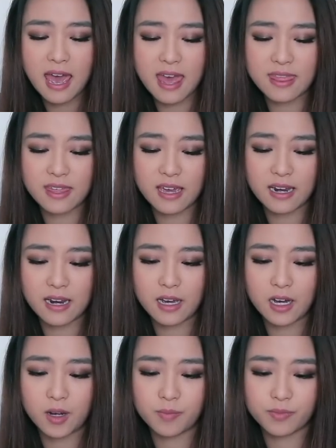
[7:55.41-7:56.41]
and
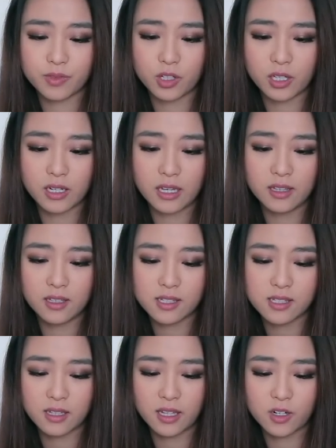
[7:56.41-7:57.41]
then you can either
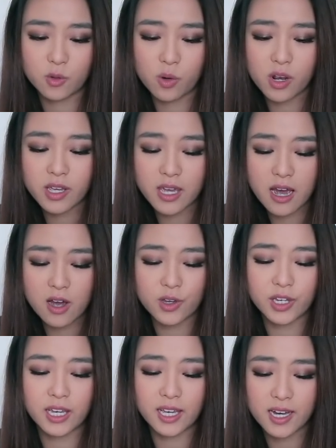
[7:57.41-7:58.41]
select workout or
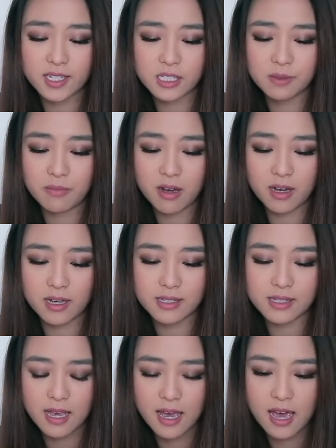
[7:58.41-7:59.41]
you can
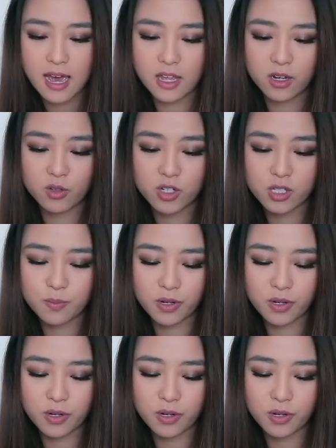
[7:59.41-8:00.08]
customize, and it'll just